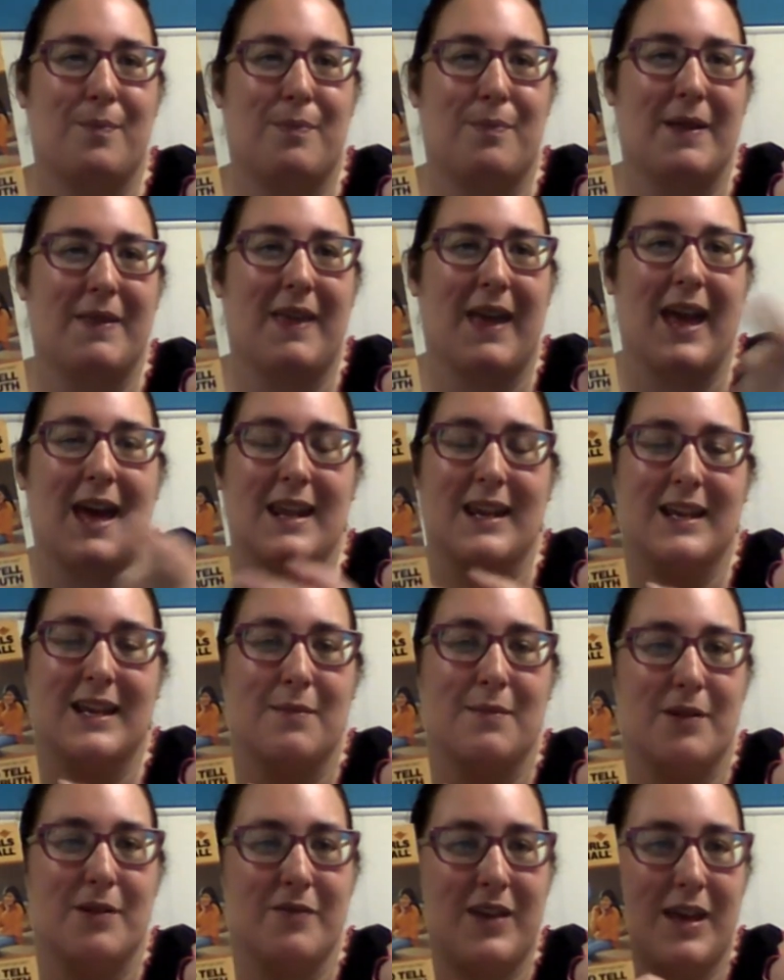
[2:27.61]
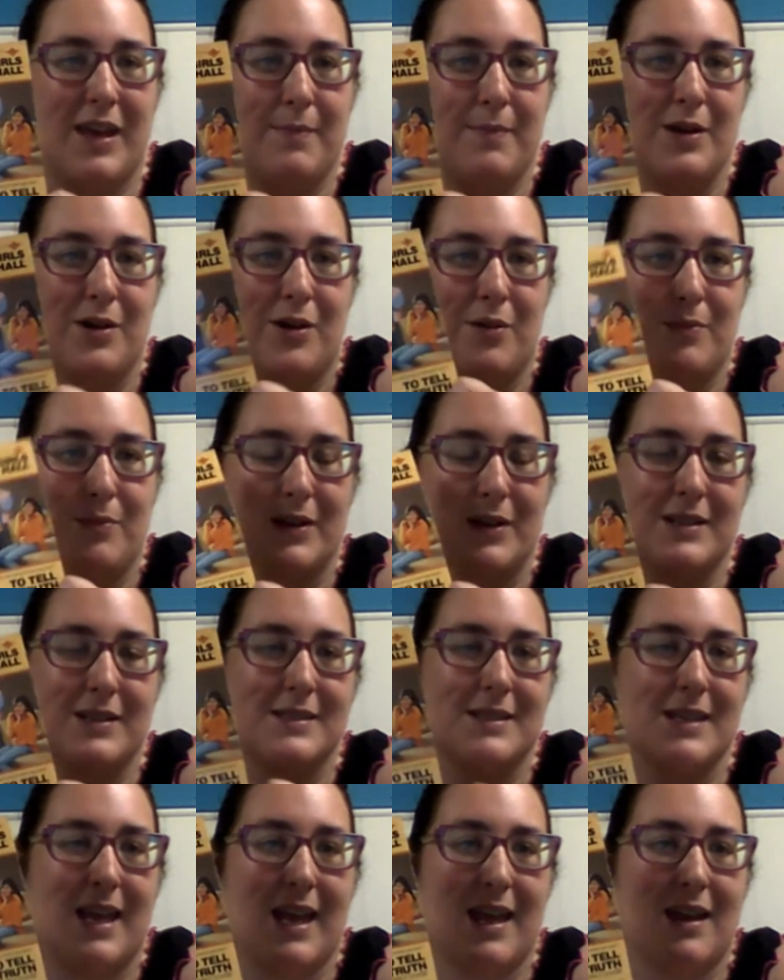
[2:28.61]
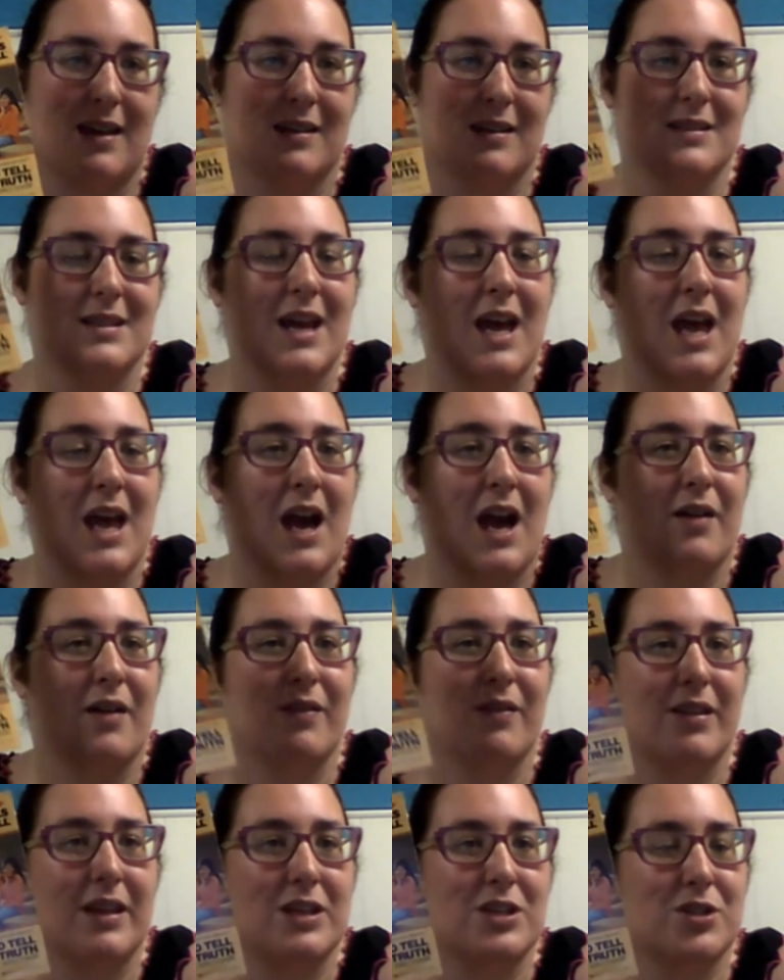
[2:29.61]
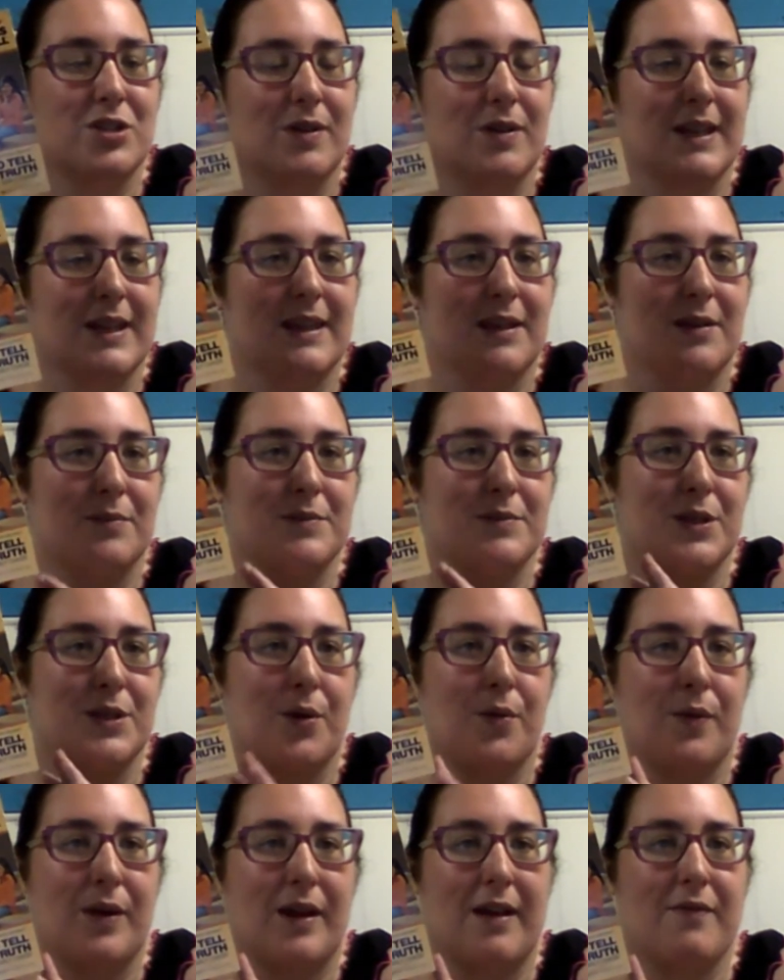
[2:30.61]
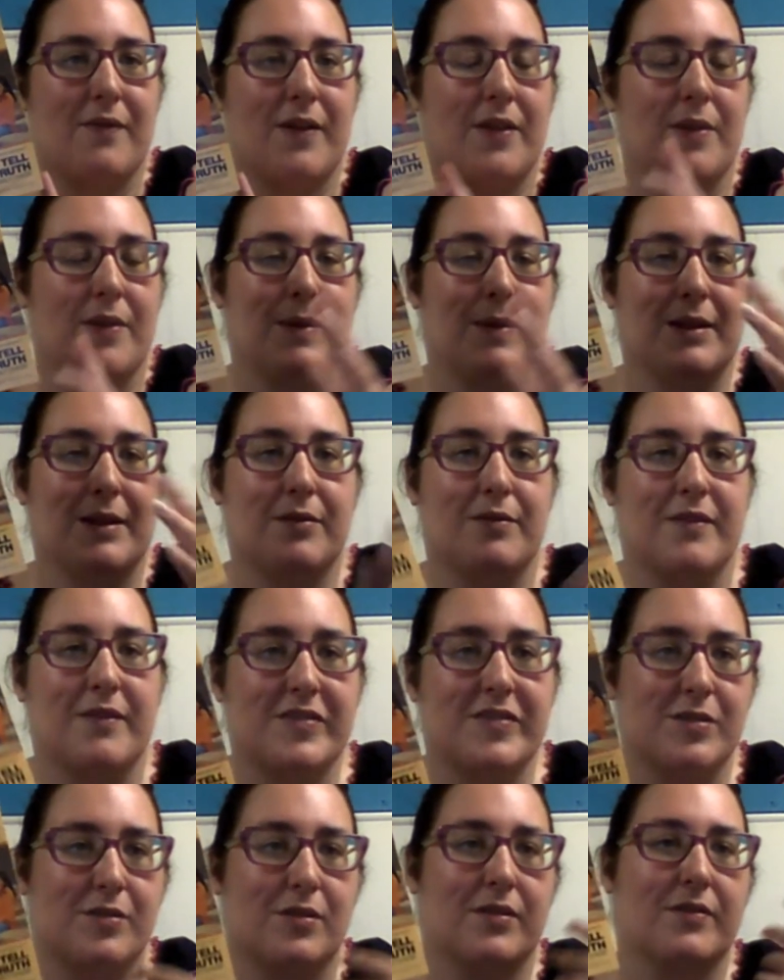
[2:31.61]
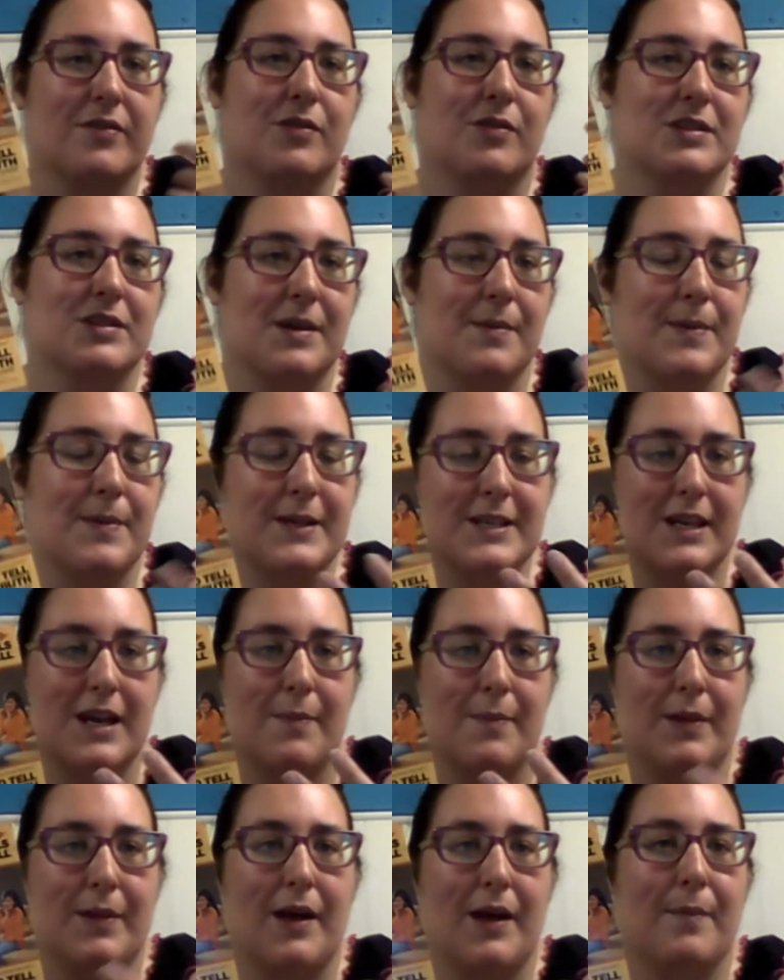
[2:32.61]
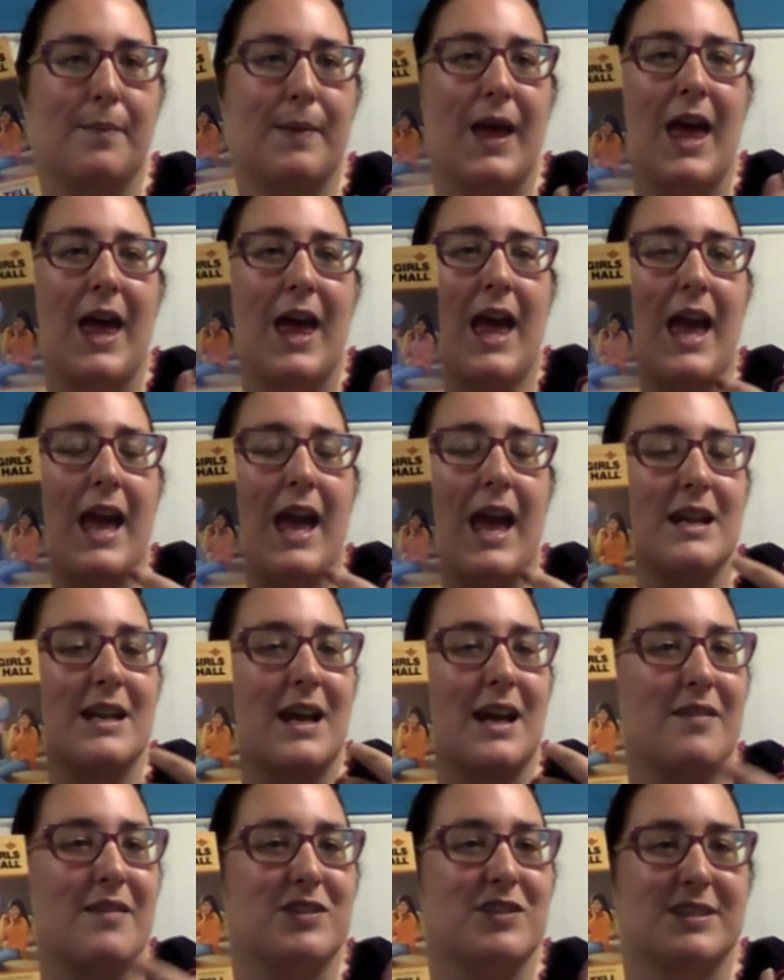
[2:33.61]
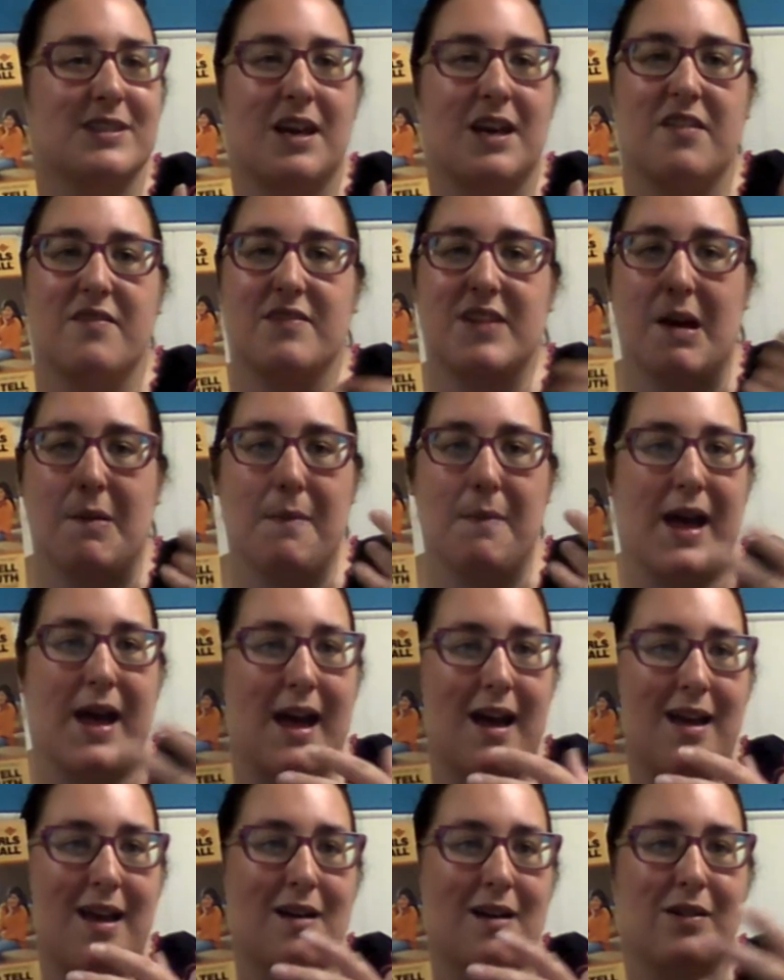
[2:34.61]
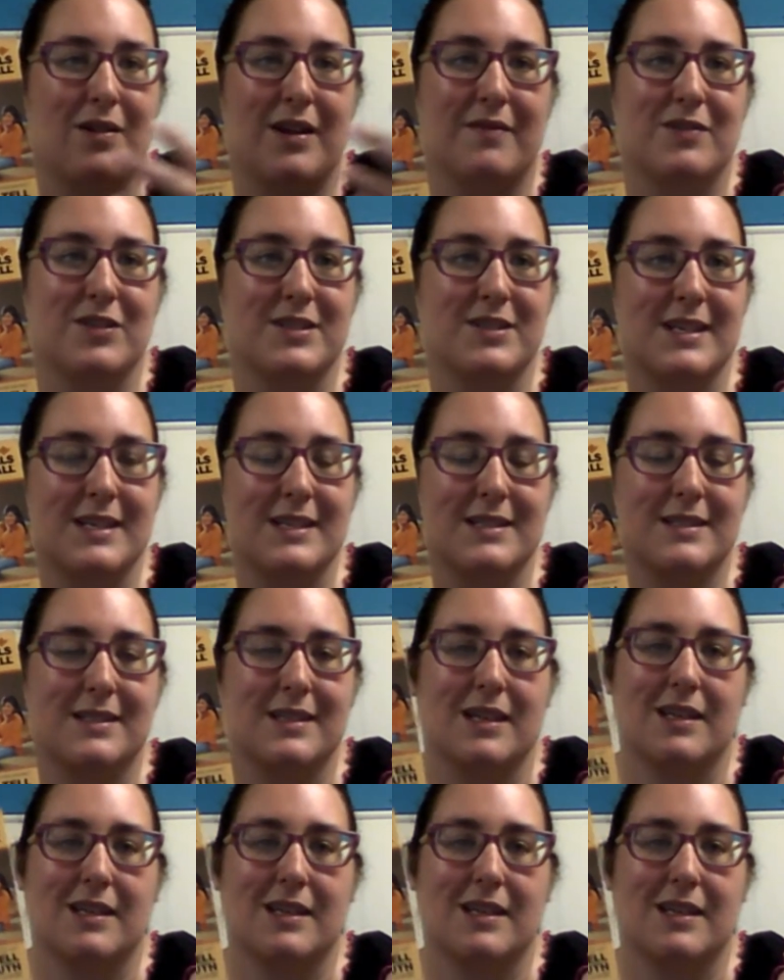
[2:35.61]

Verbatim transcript: but they had a couple of Canby Hall books, and I really enjoyed them, so when I found them at a thrift store, of course, I picked a couple up, and I've just kind of kept my eye out ever since.